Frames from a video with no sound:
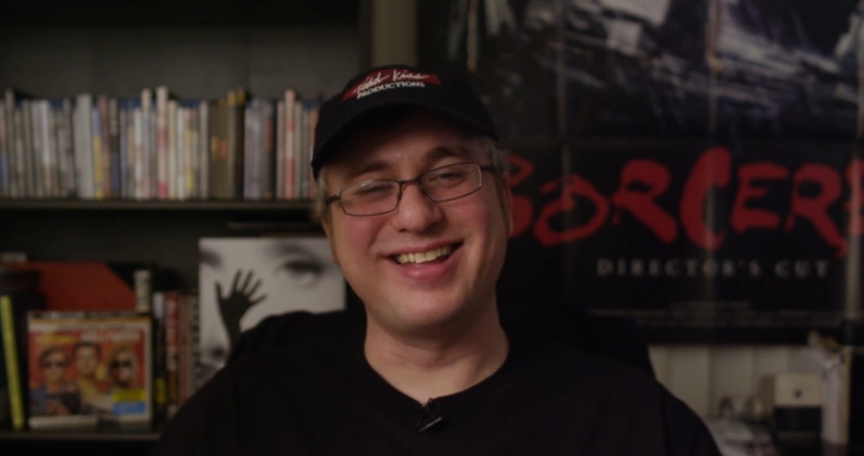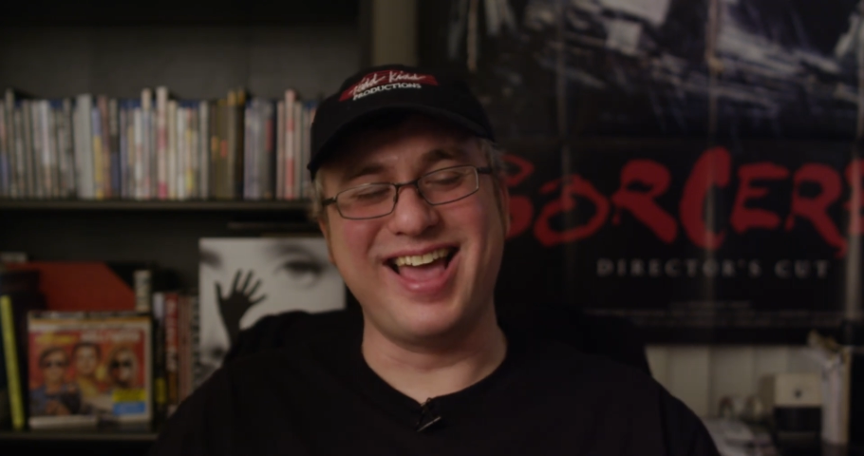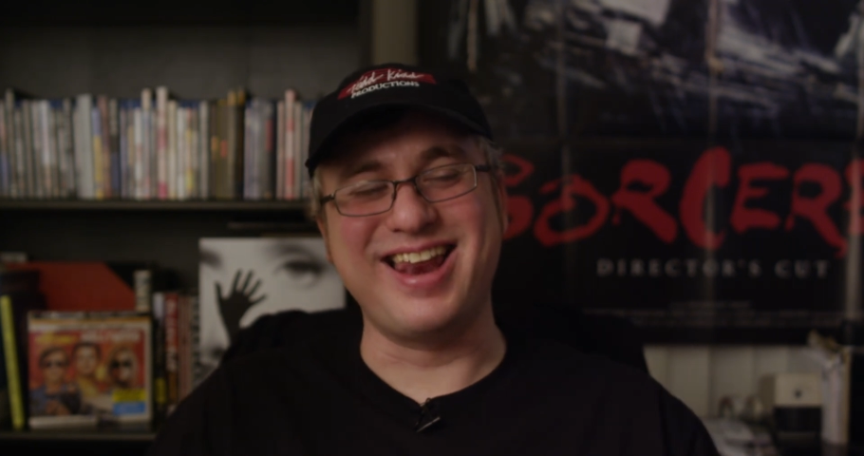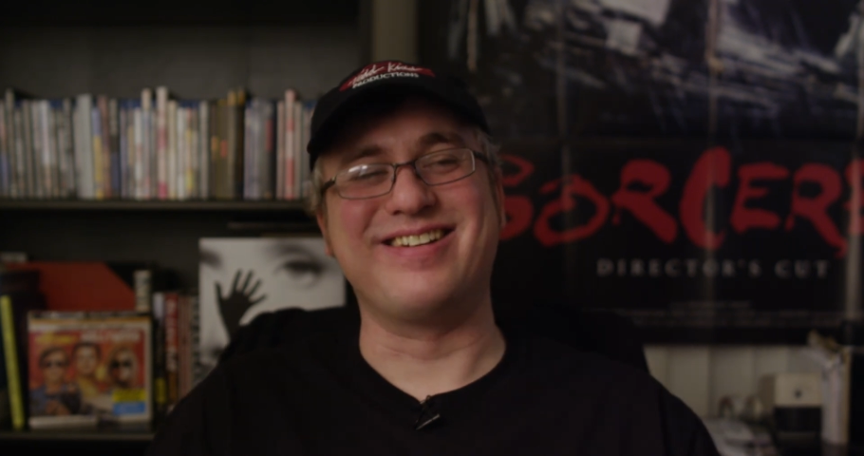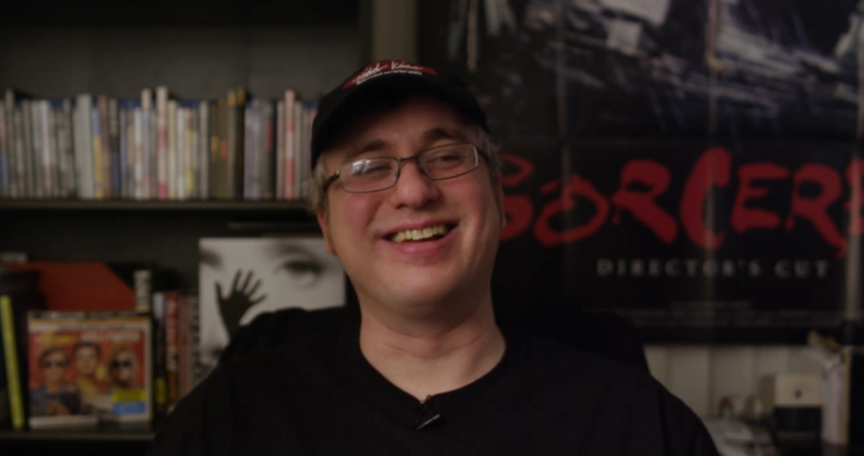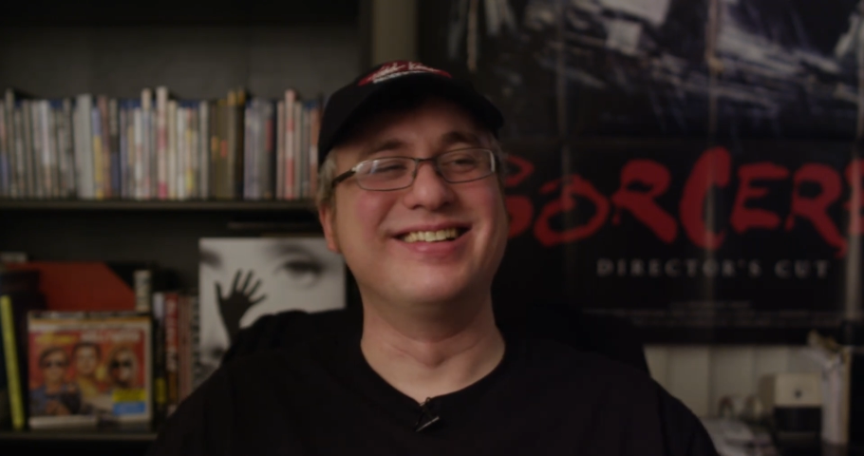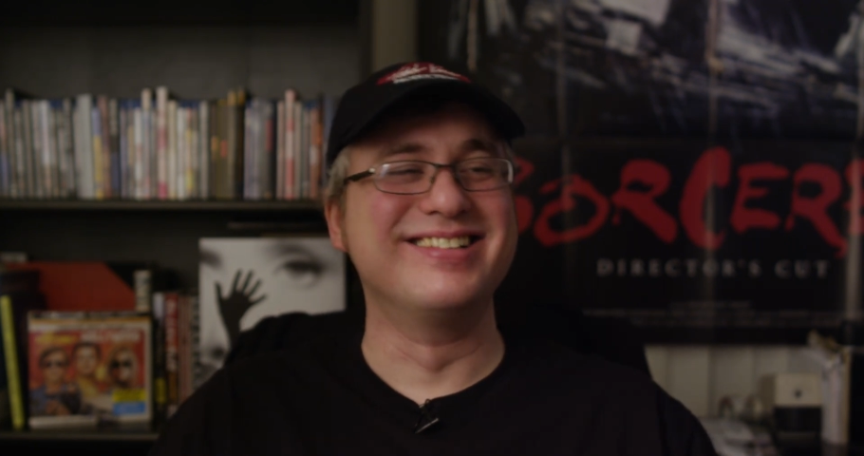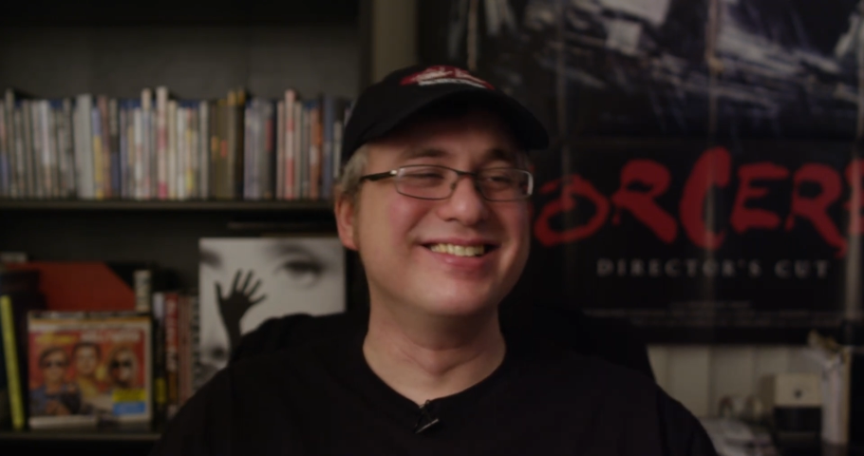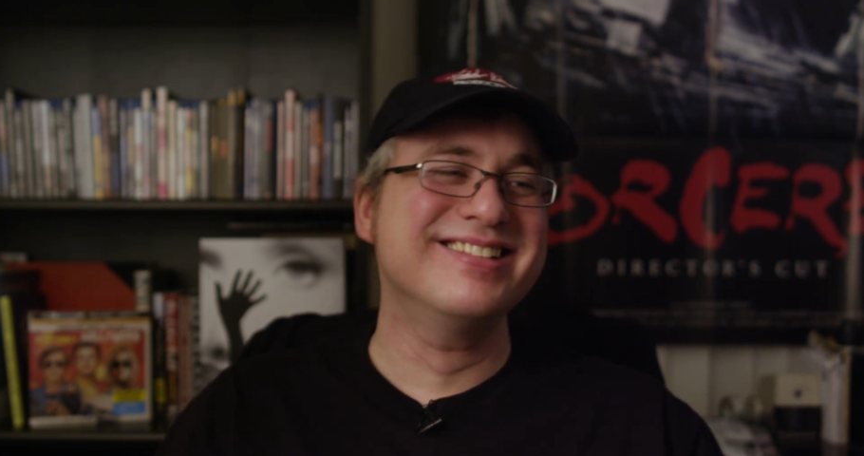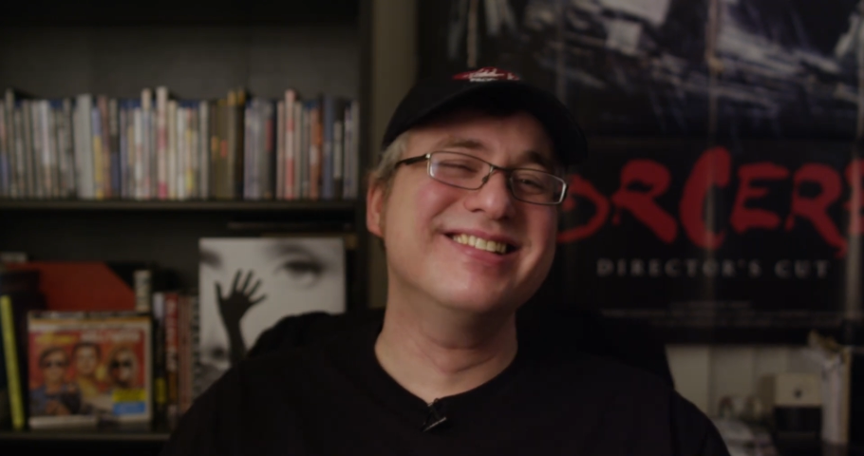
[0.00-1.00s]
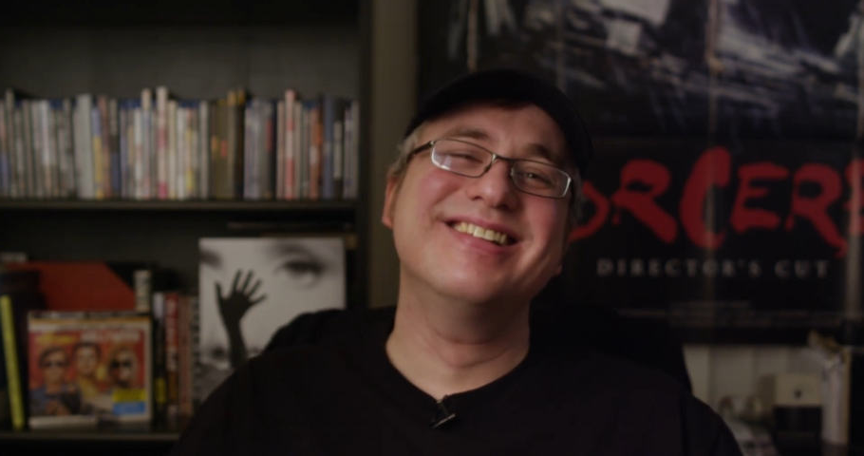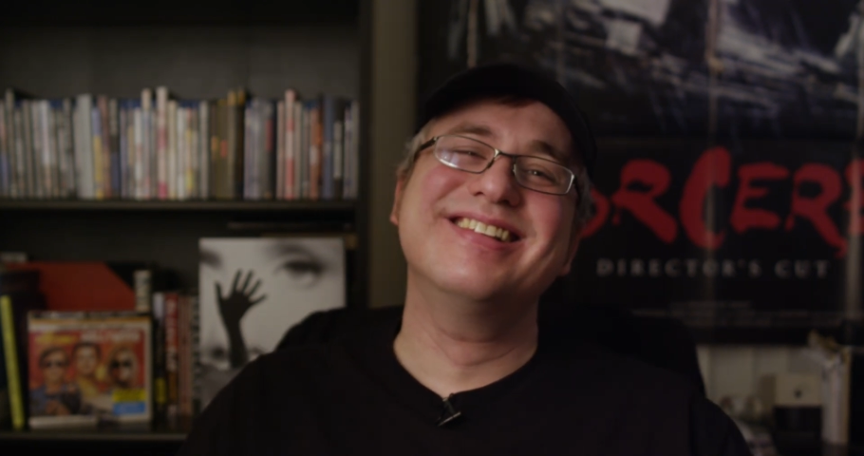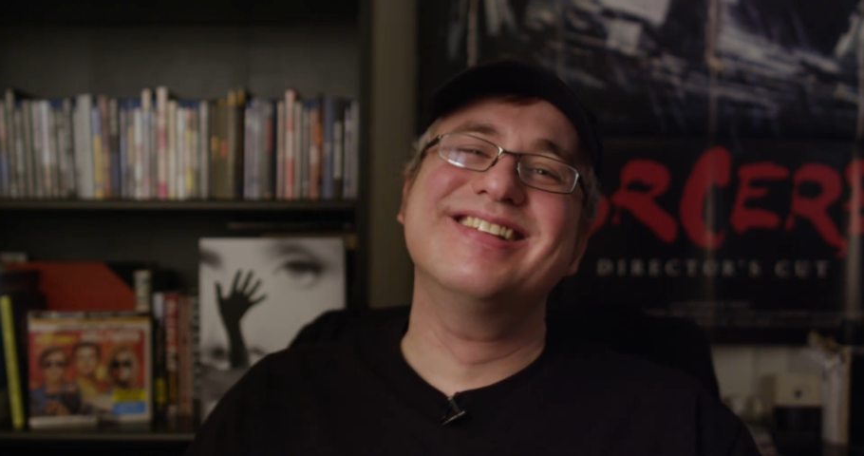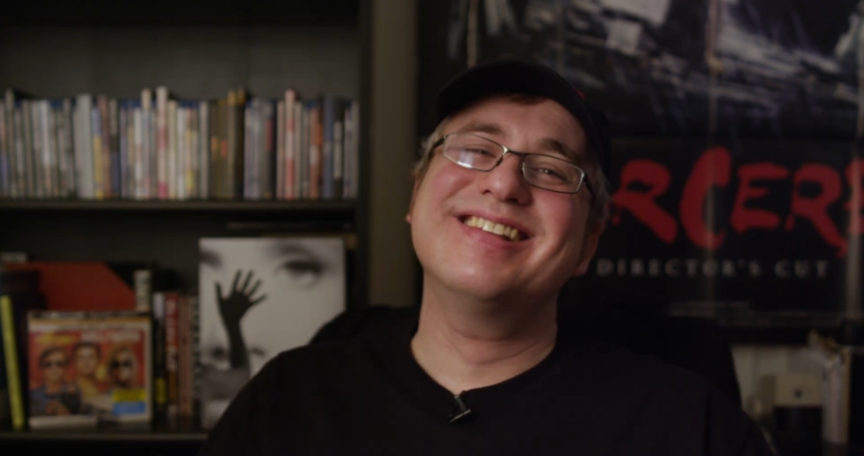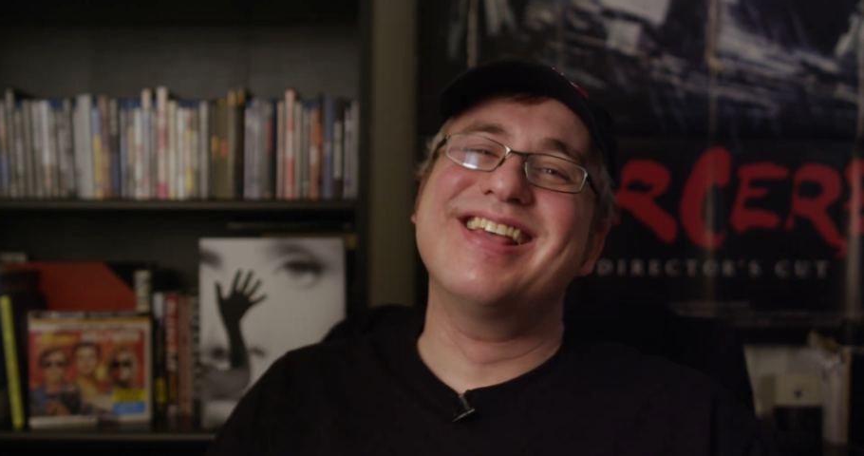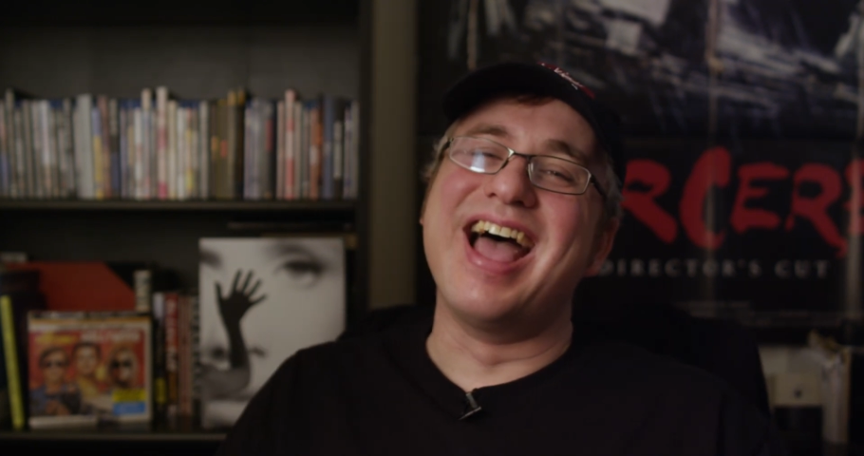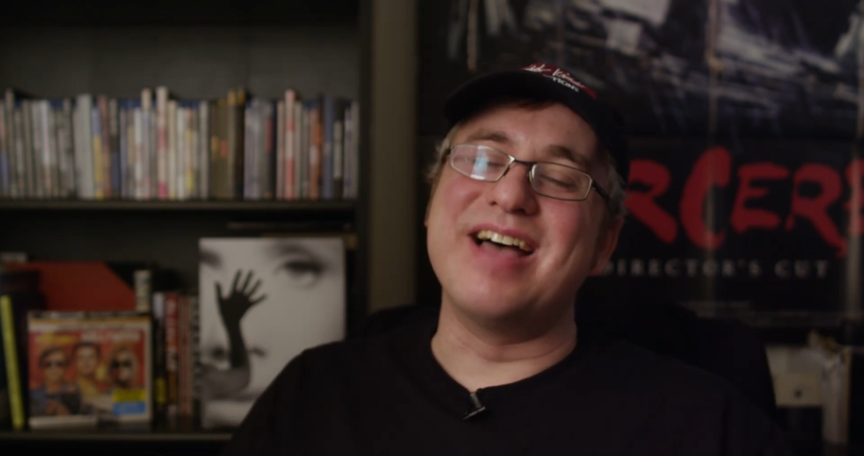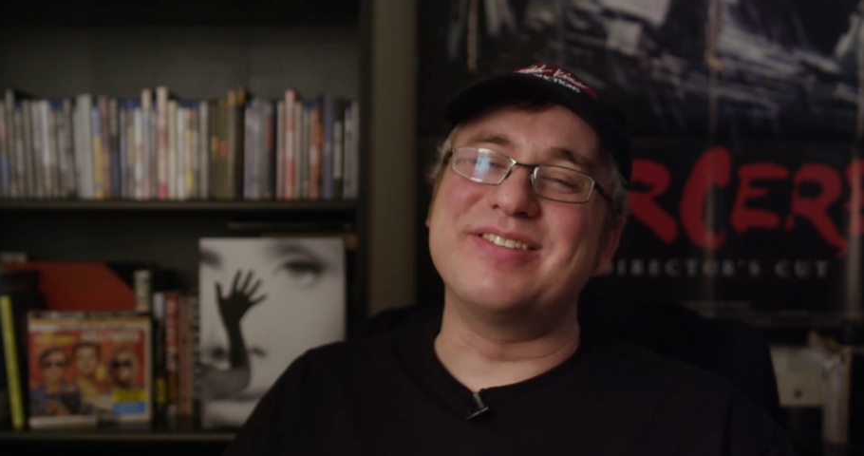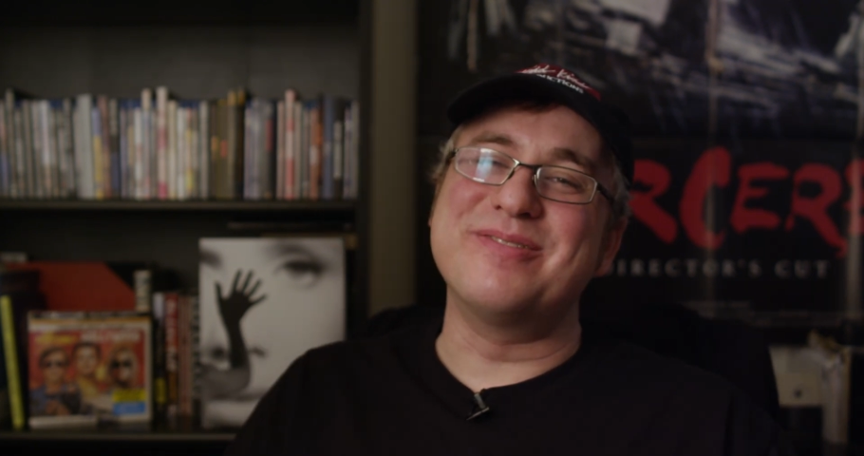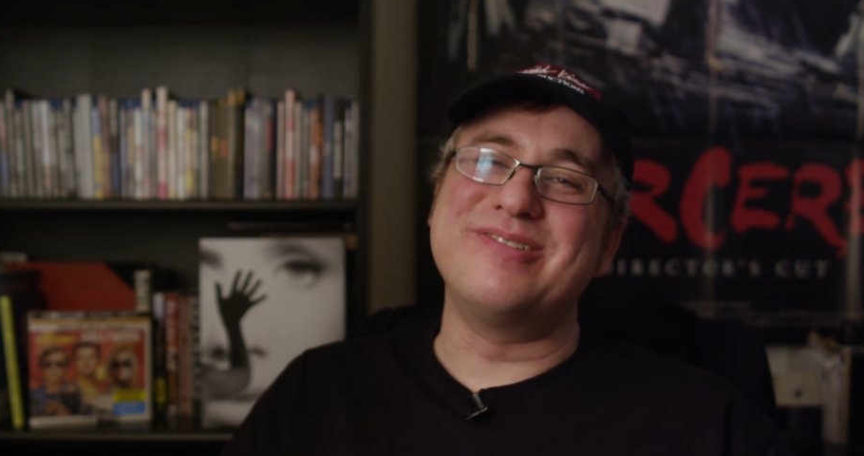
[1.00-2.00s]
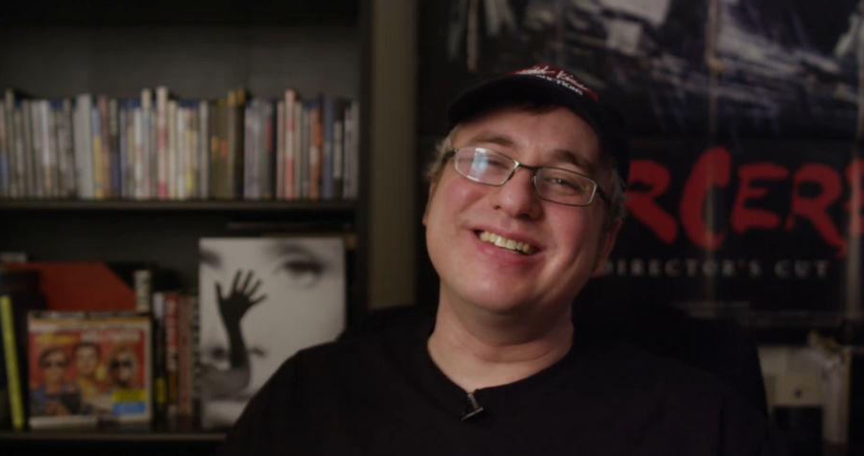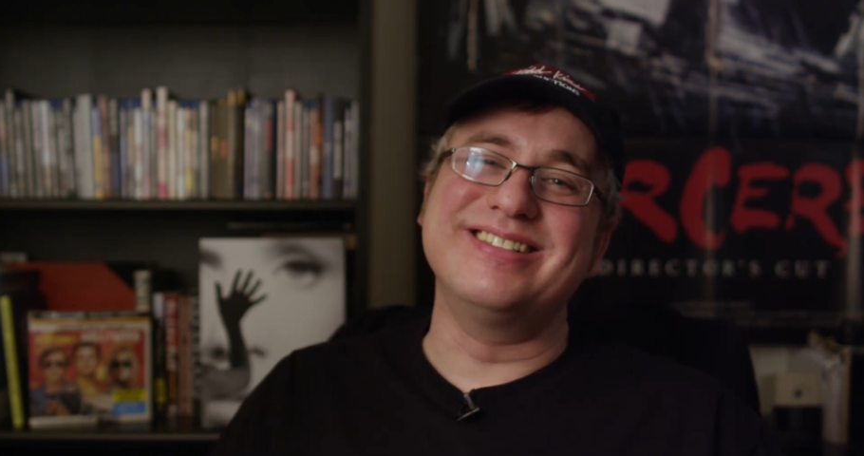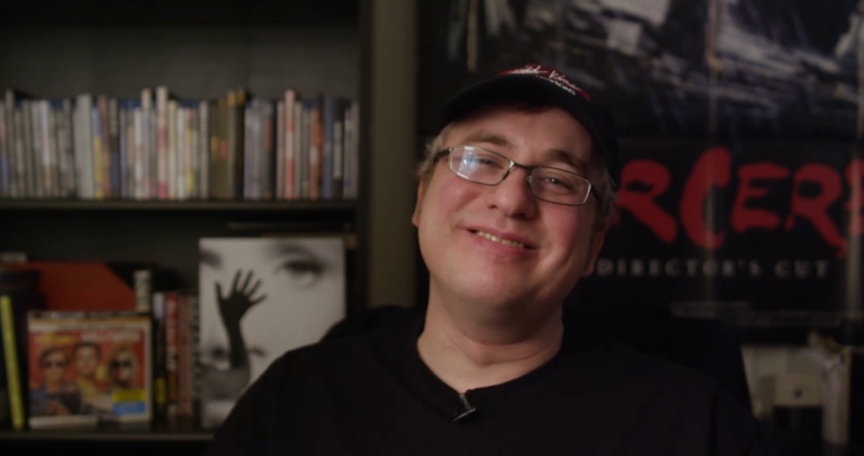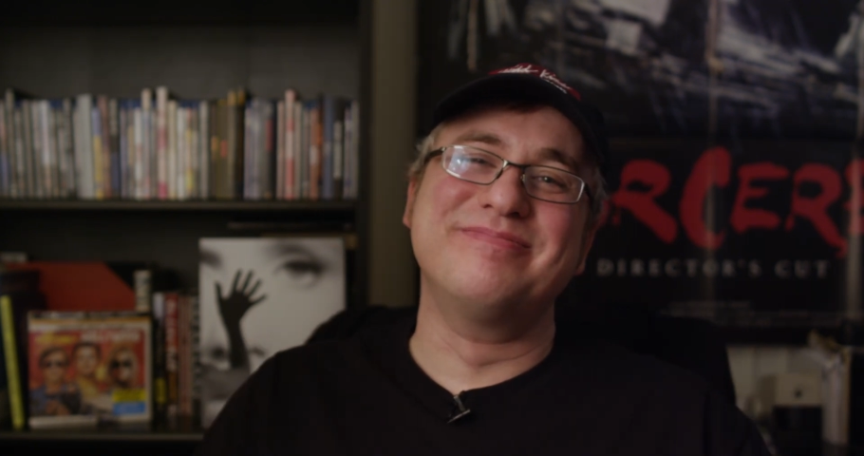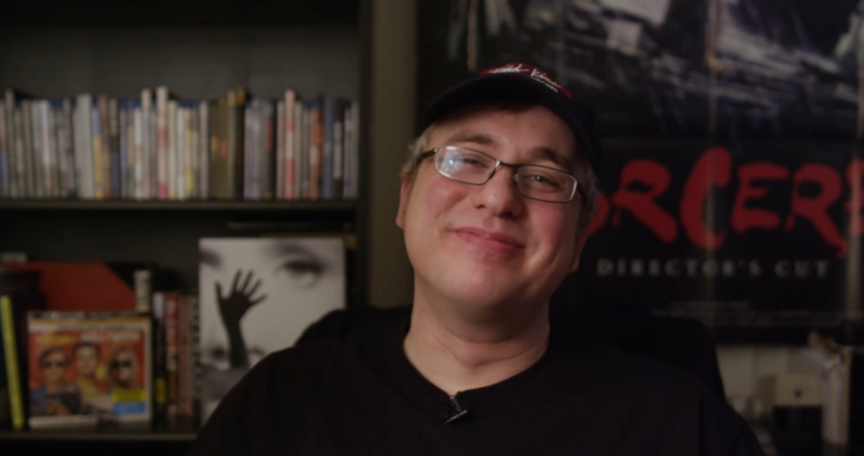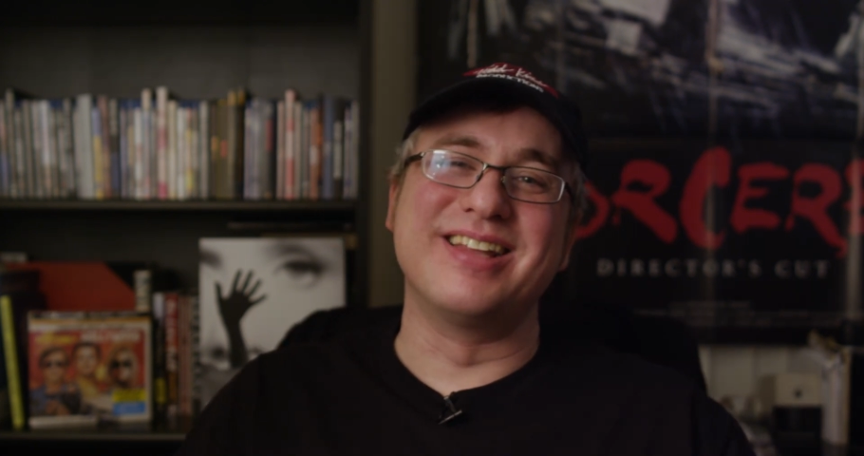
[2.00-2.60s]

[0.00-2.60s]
Anyway, have a good one.